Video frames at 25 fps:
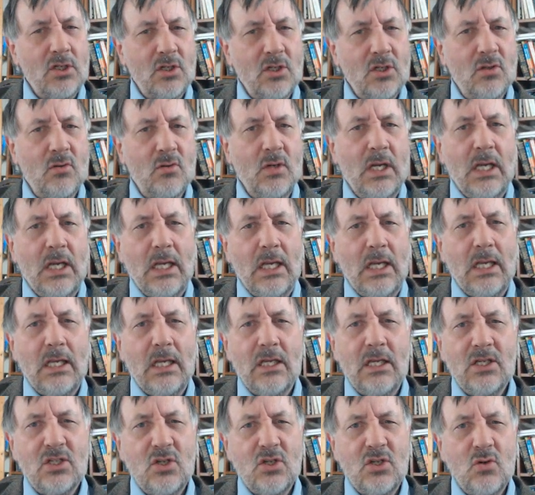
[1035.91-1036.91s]
to
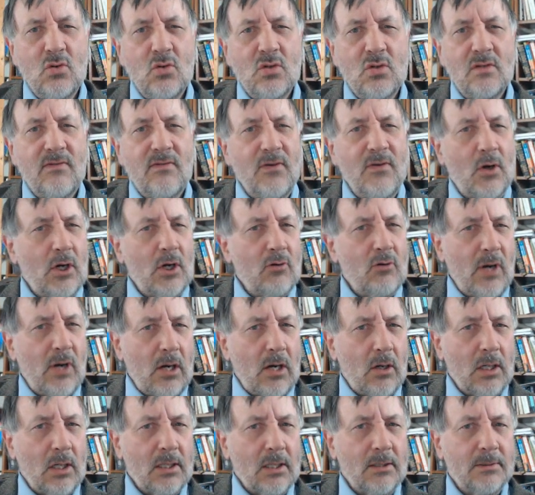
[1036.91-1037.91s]
is used very
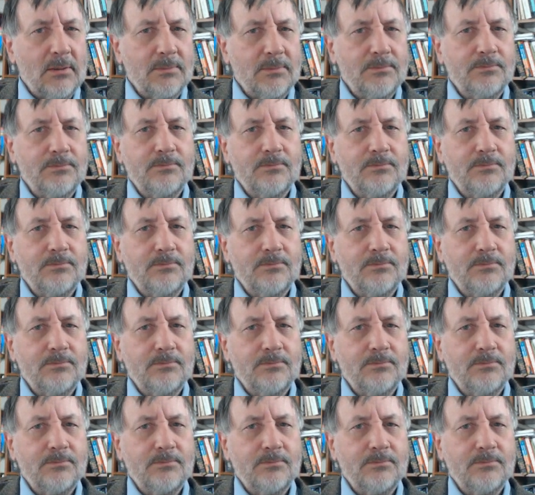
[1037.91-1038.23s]
rarely.